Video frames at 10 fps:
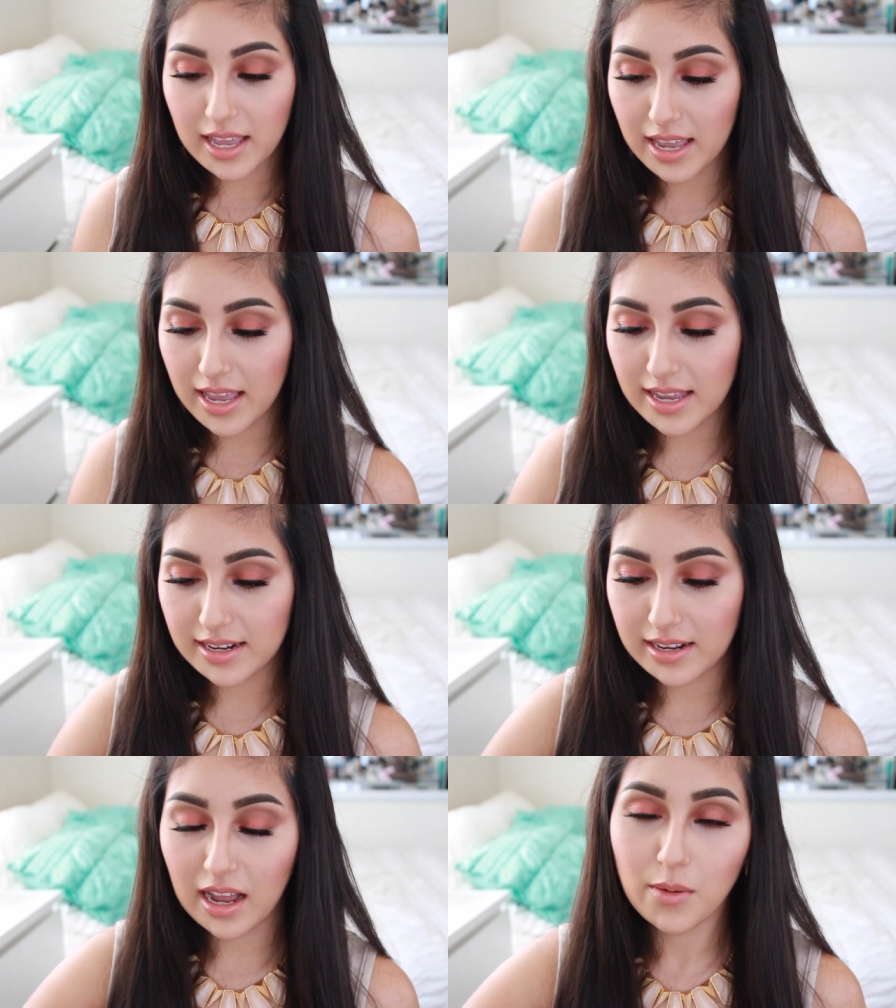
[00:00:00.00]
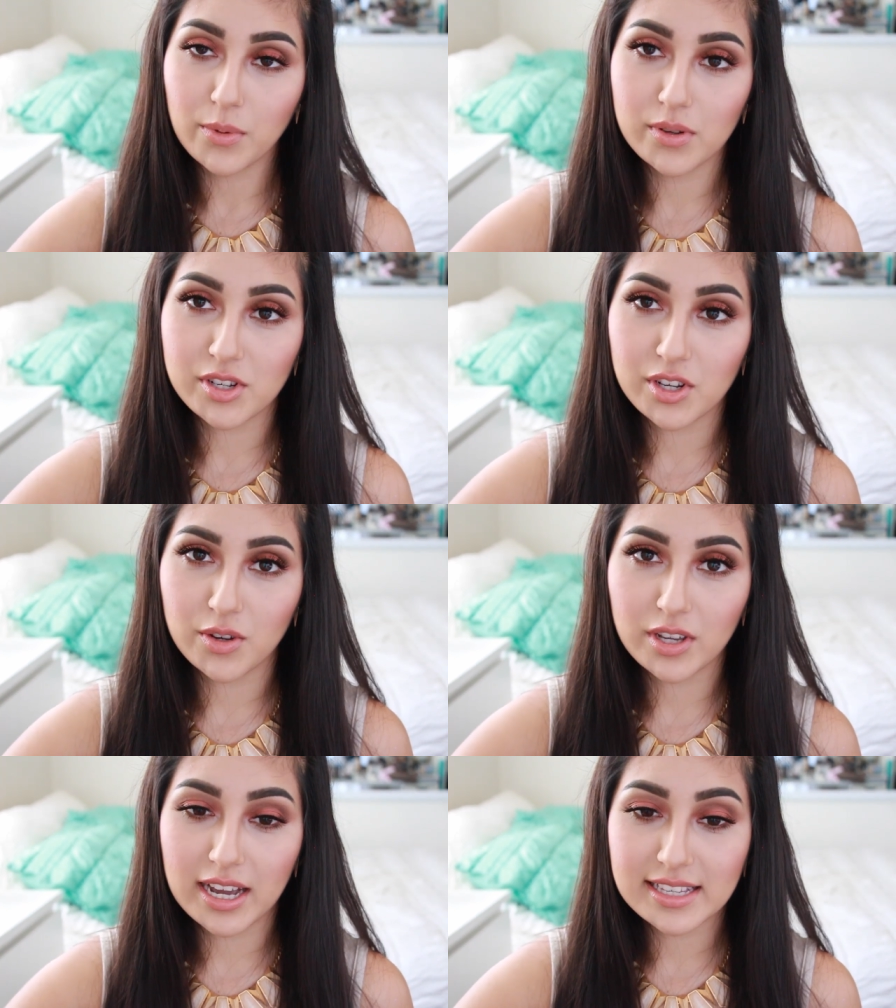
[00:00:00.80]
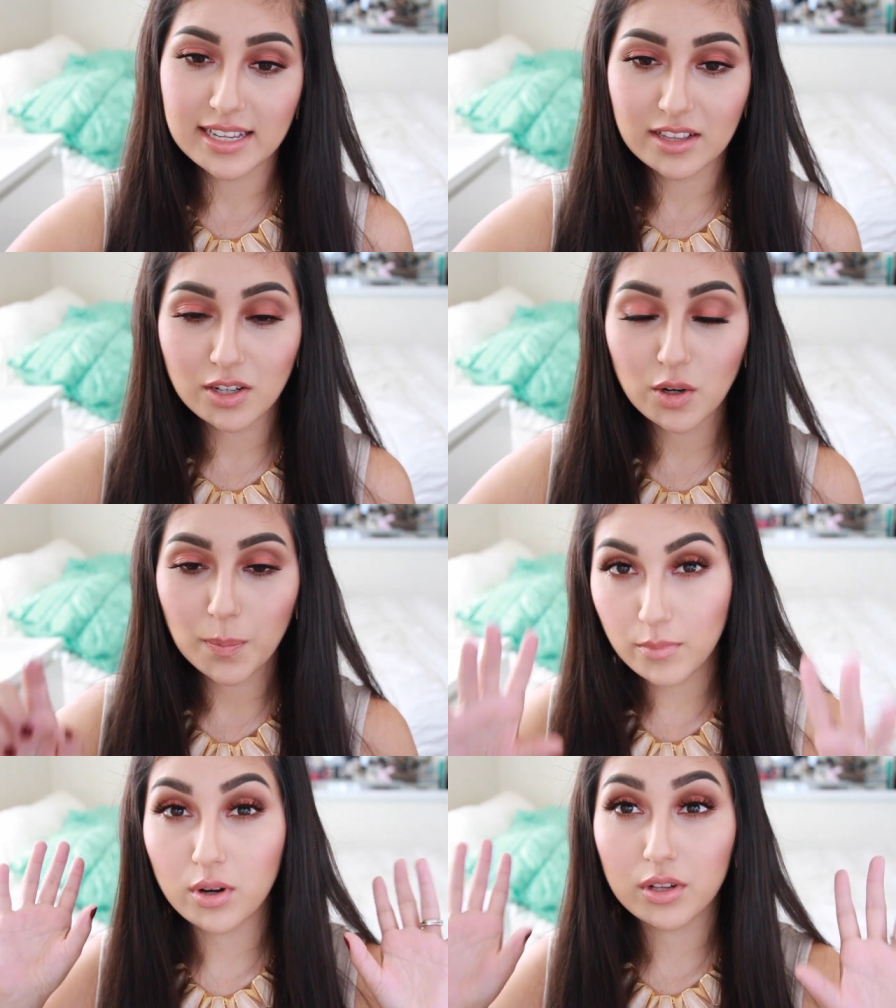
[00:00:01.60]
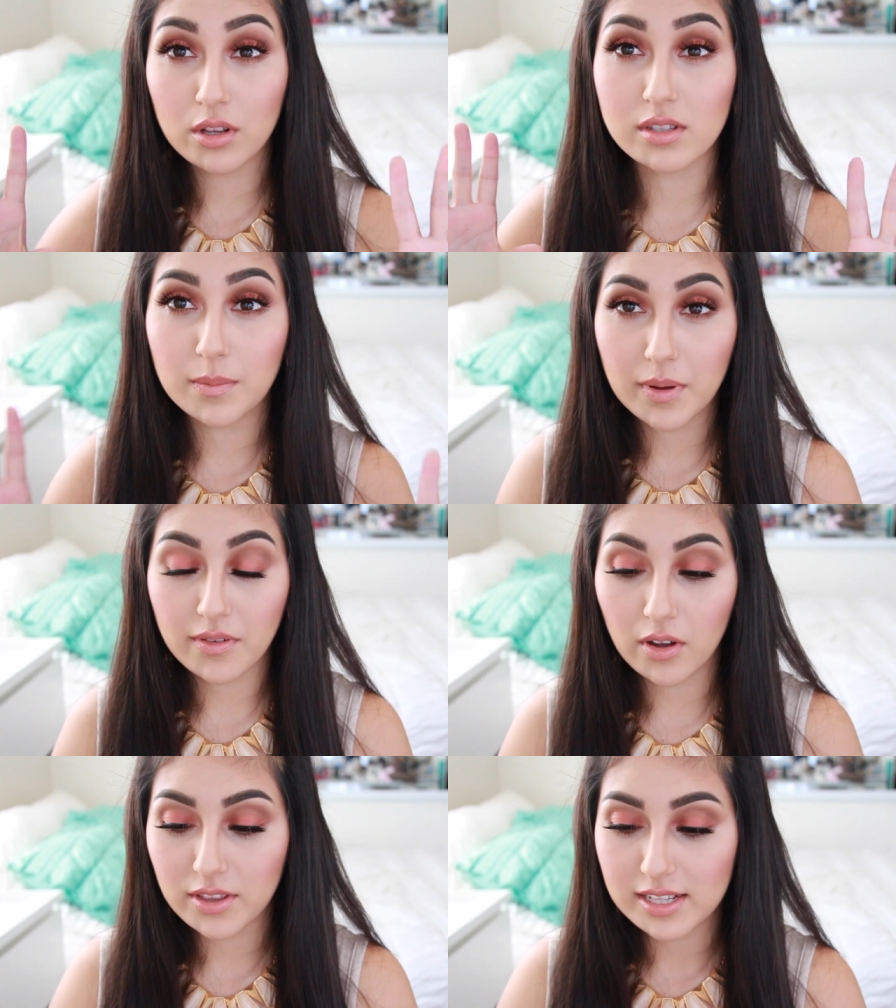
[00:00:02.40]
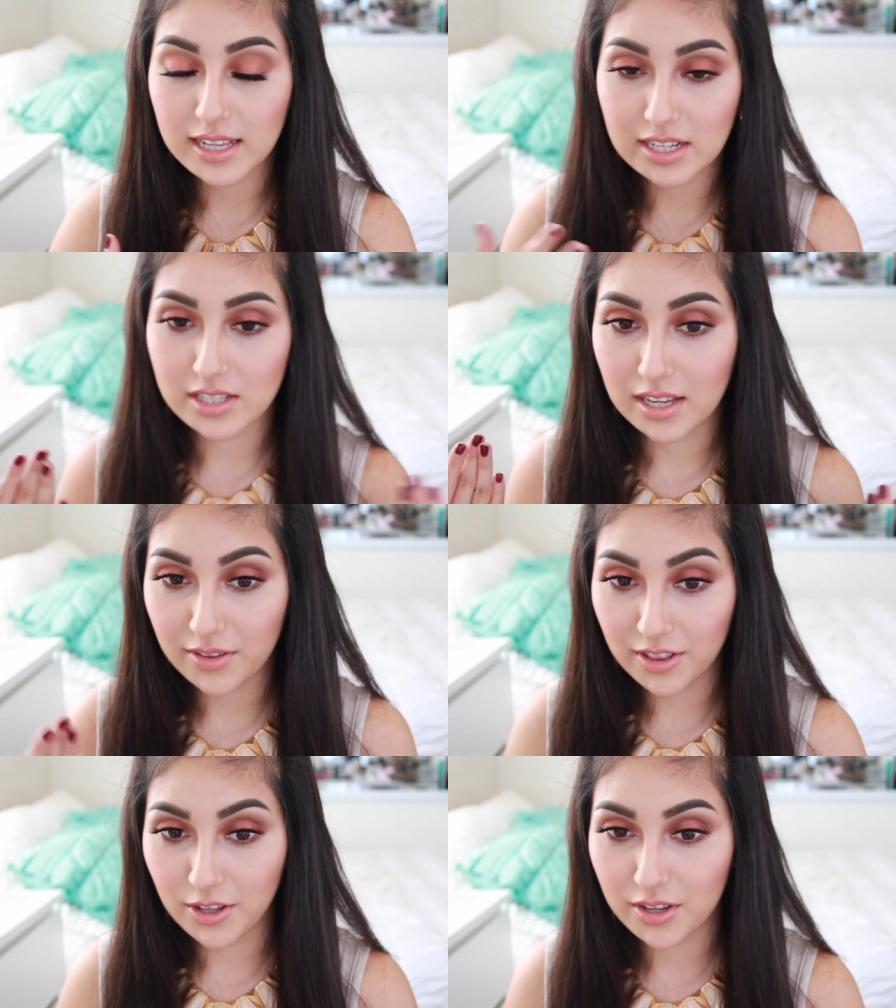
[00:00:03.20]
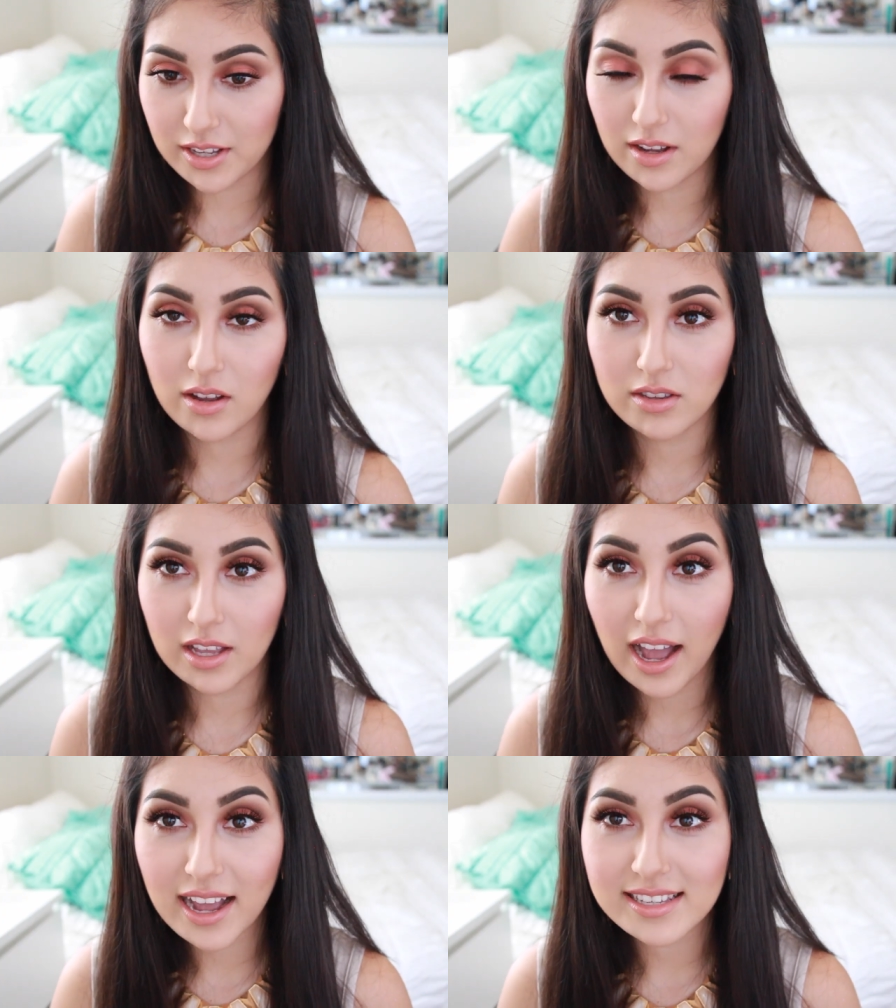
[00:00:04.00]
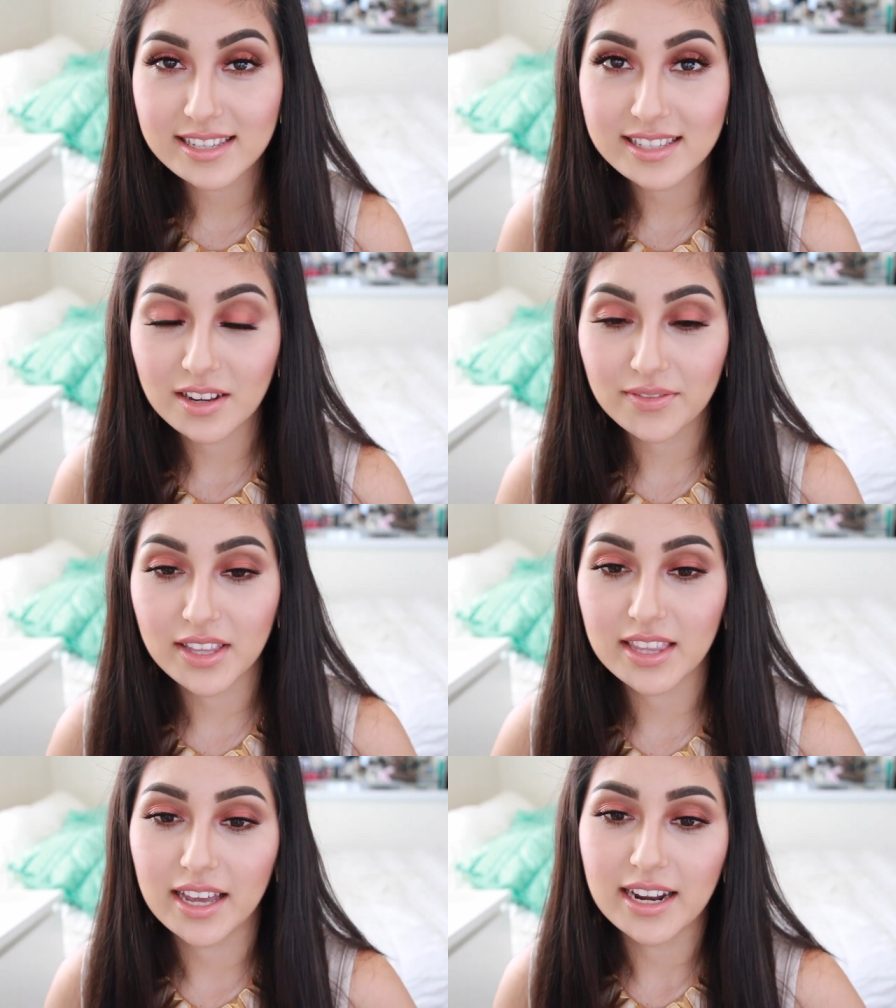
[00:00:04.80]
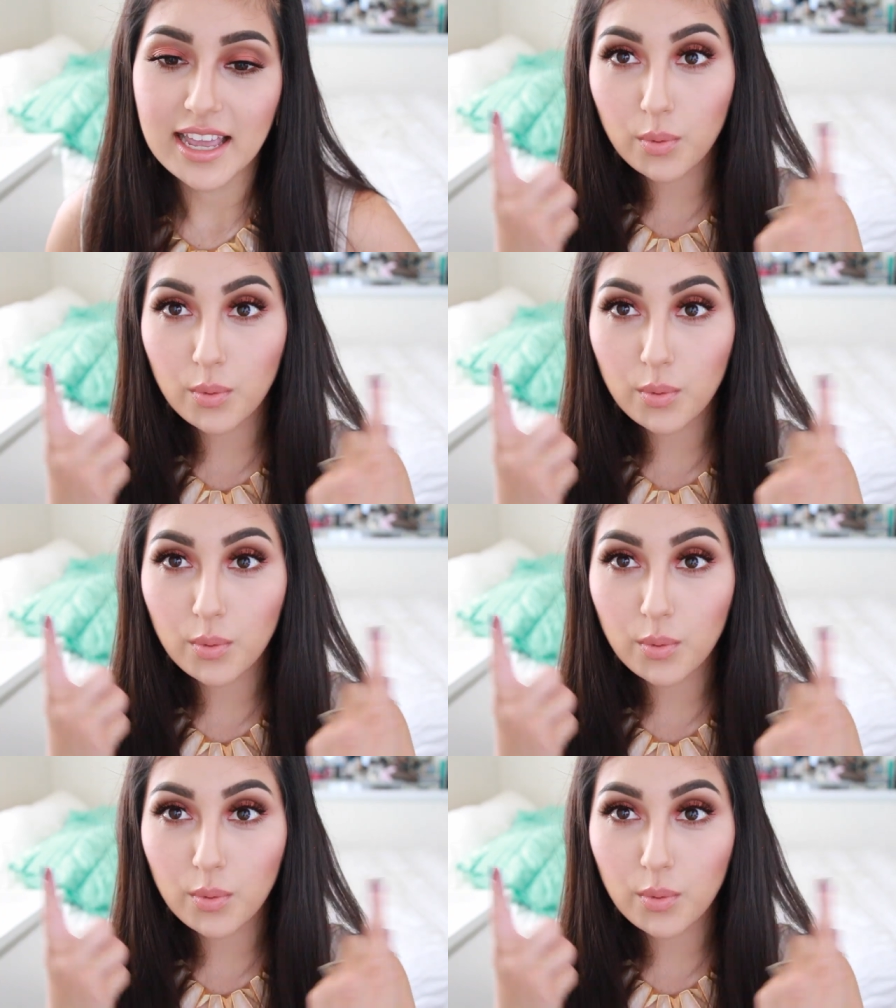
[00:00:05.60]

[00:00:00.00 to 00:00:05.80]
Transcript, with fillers: And I will show you guys a little more close-up of all these lashes, how they look on the eyes and stuff like that.